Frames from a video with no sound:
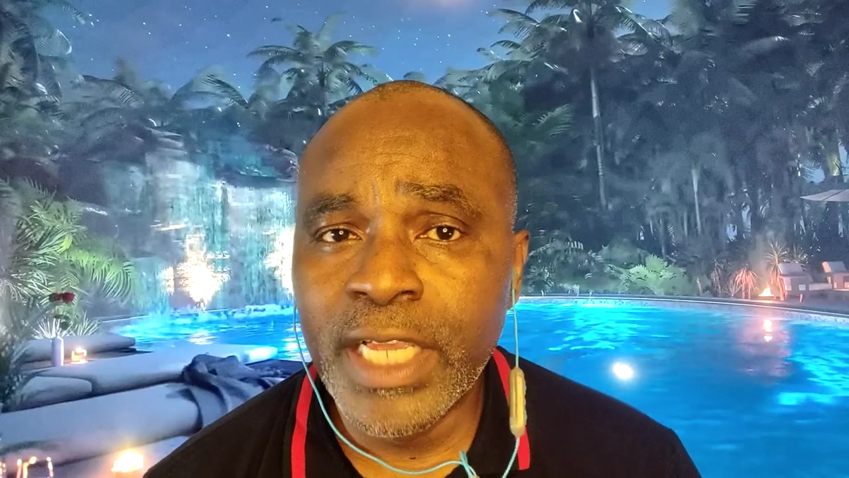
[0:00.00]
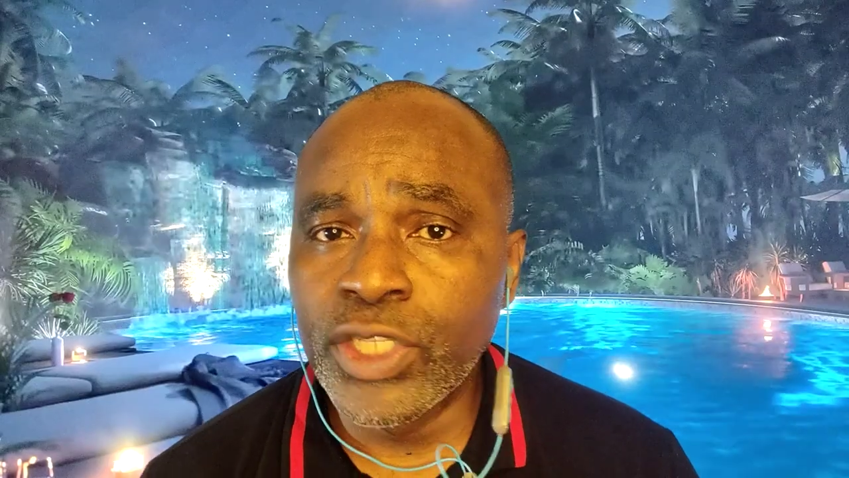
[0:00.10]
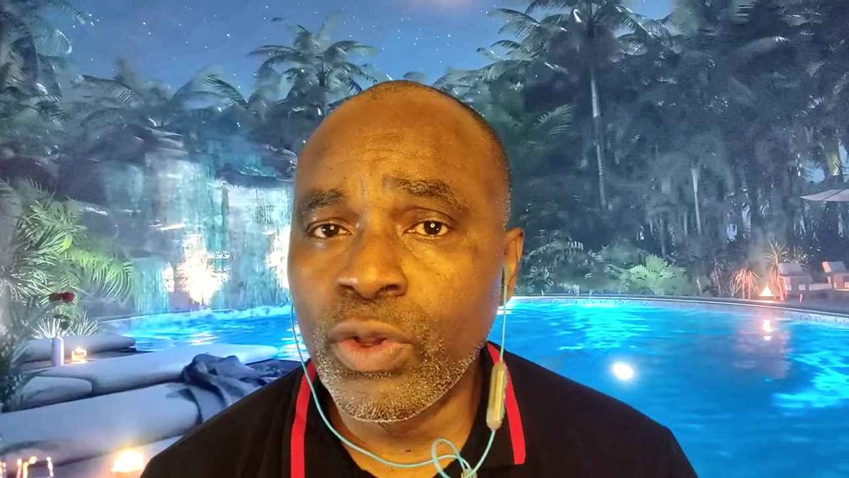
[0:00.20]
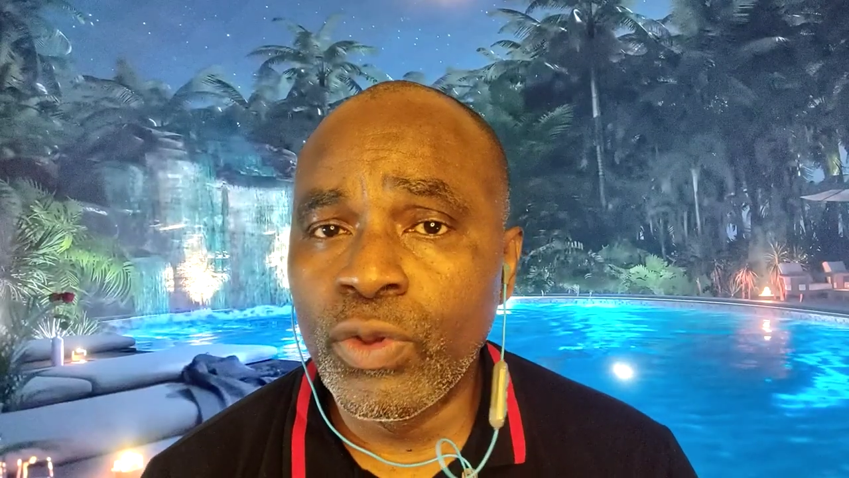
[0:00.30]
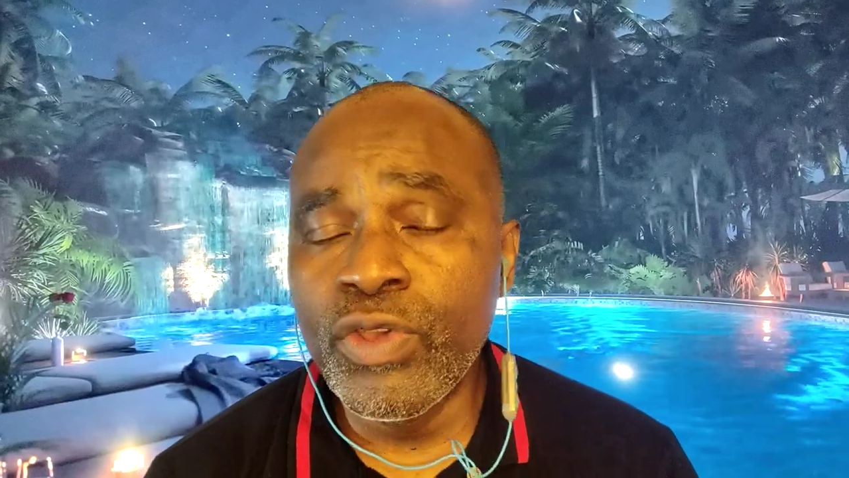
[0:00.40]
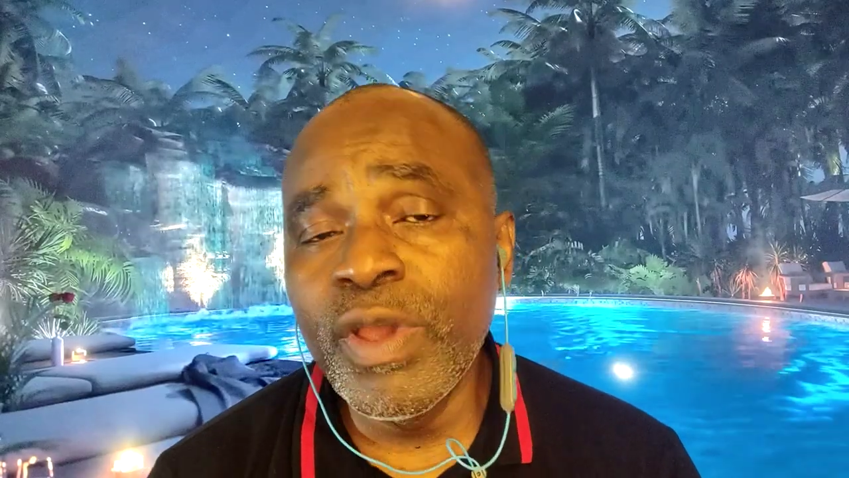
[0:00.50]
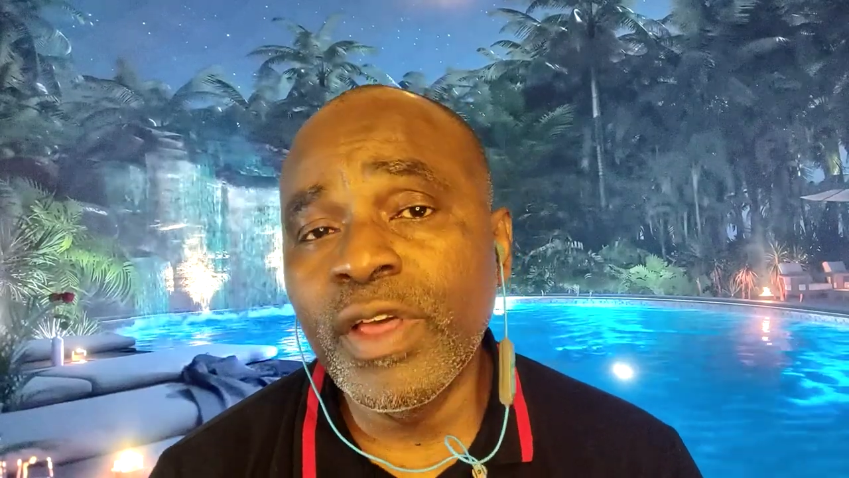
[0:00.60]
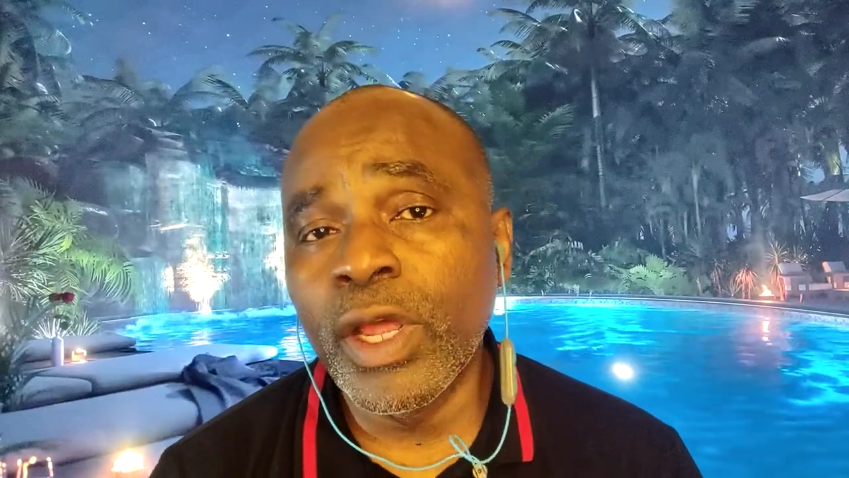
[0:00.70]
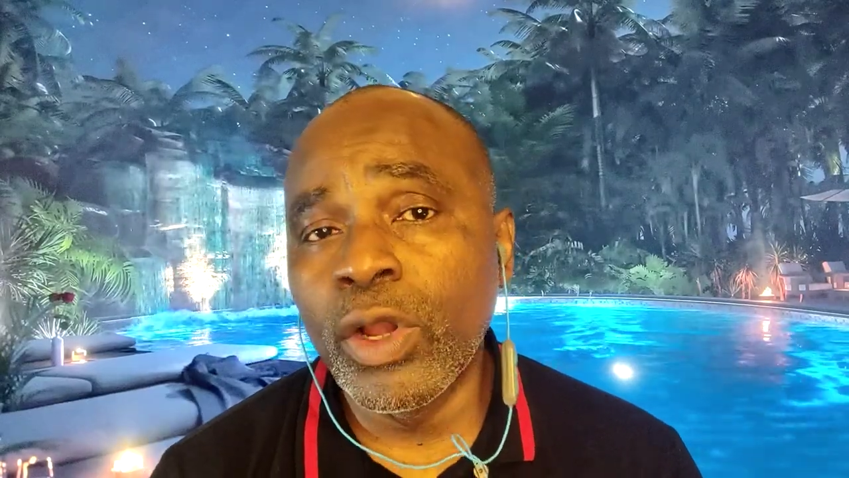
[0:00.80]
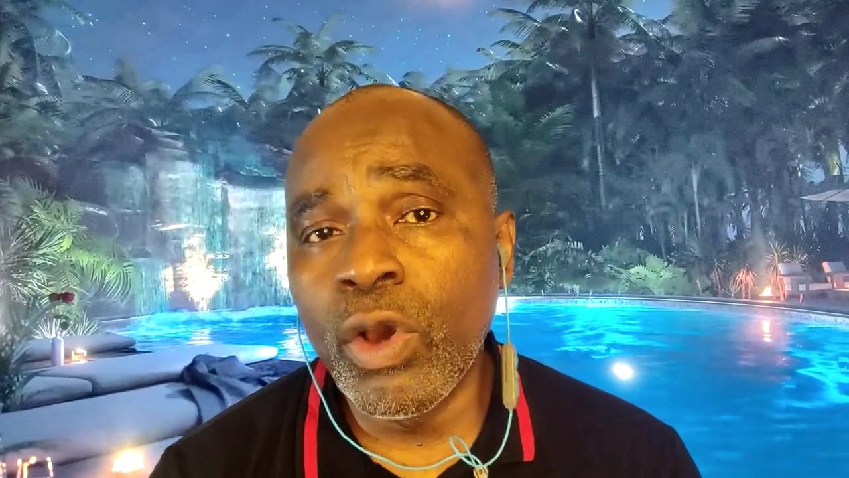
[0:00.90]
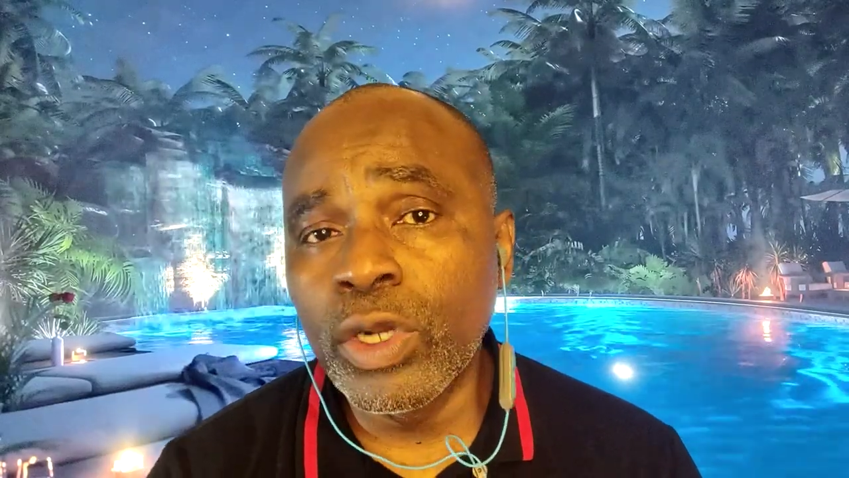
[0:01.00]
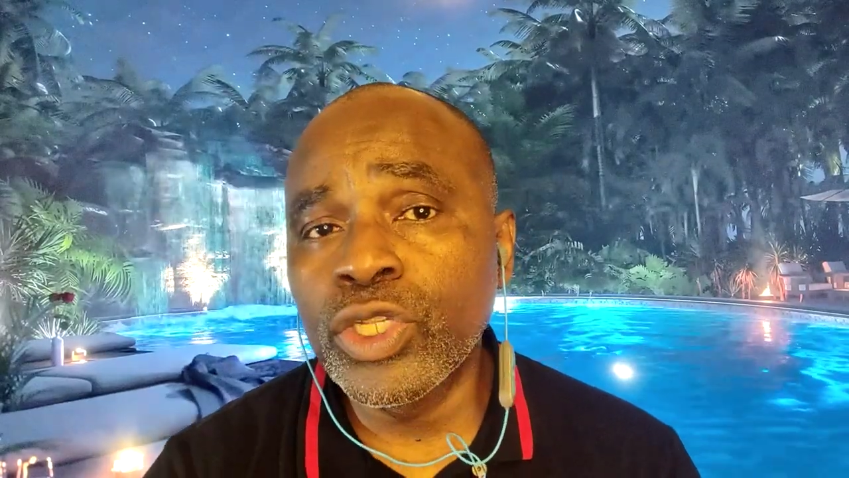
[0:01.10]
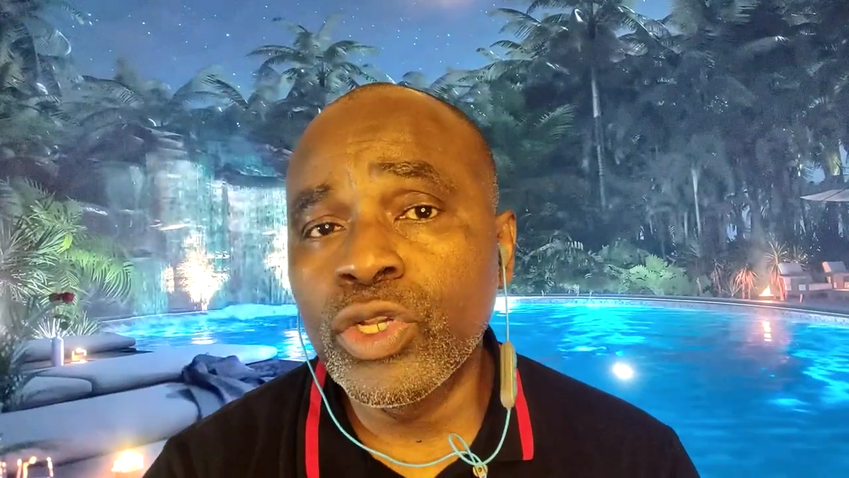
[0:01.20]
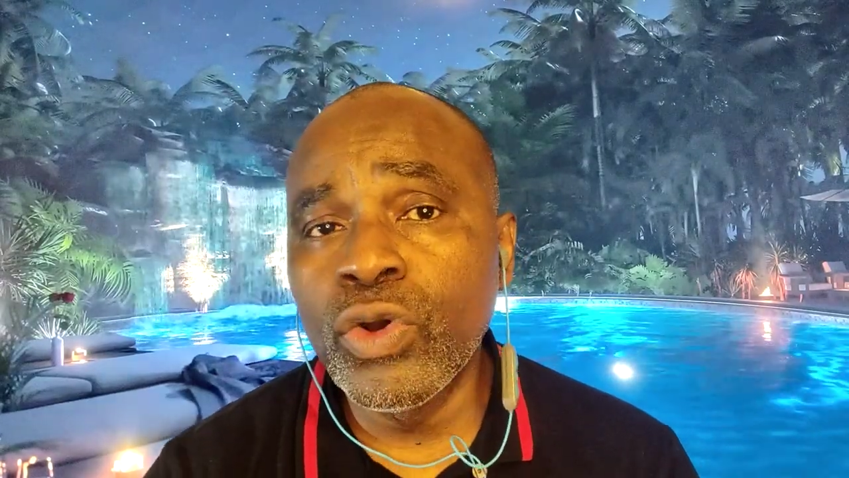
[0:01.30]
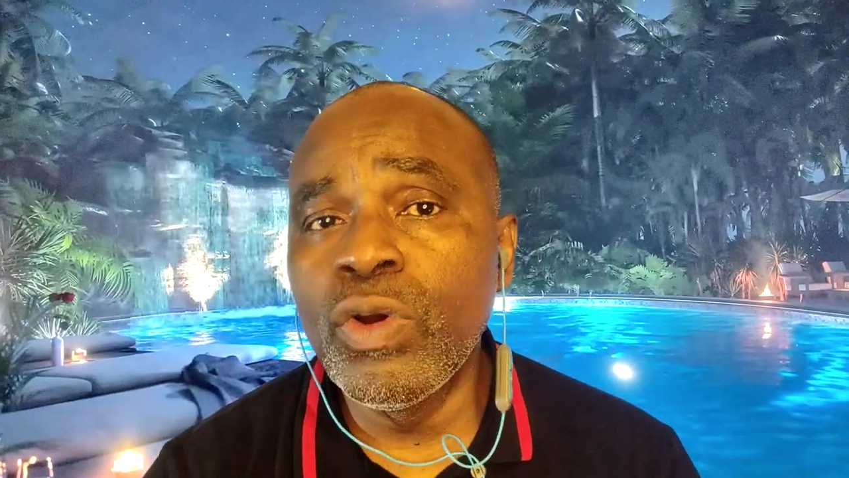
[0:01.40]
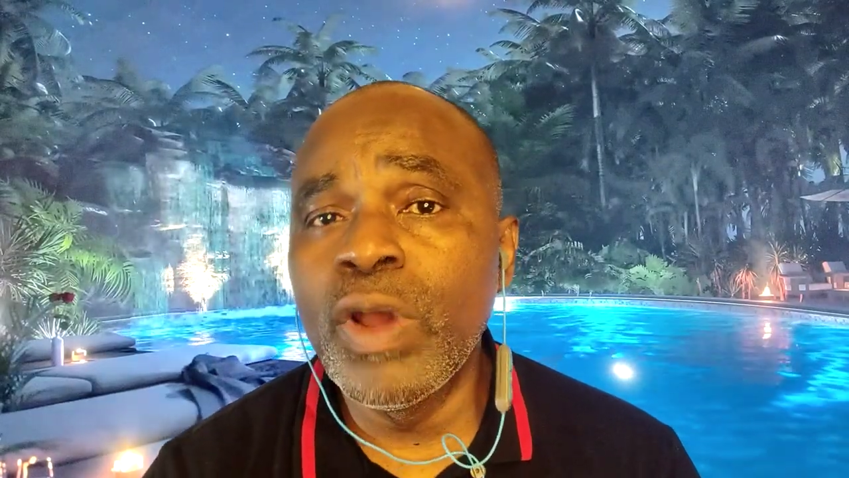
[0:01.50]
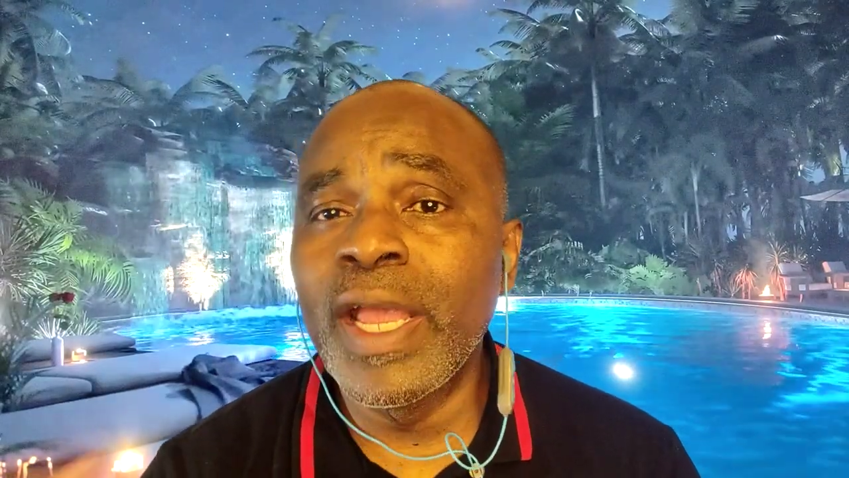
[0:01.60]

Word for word: so you're either going to go to school and